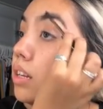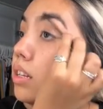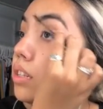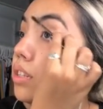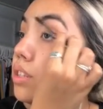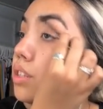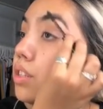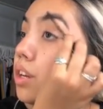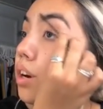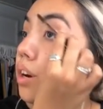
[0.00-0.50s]

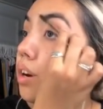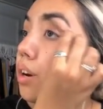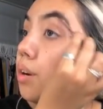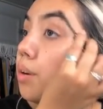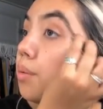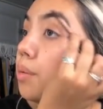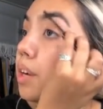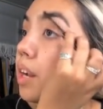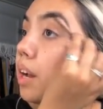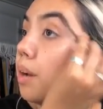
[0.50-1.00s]

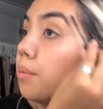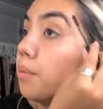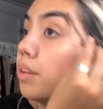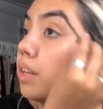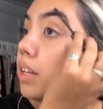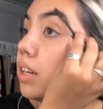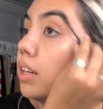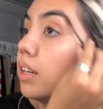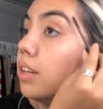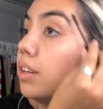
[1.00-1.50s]
so we're not
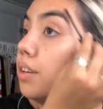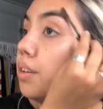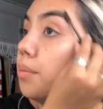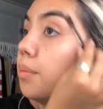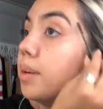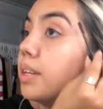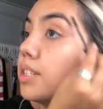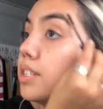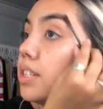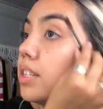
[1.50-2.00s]
really going to do
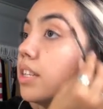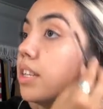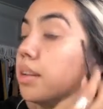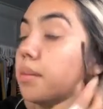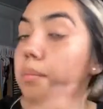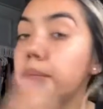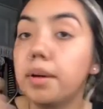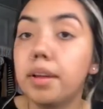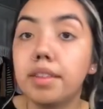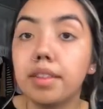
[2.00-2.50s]
much to
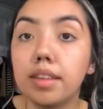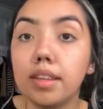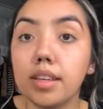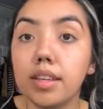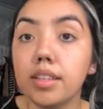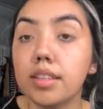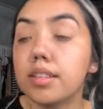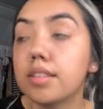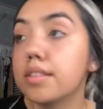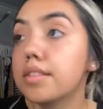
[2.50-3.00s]
them but
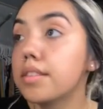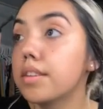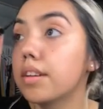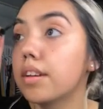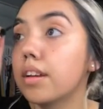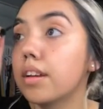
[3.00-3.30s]
this.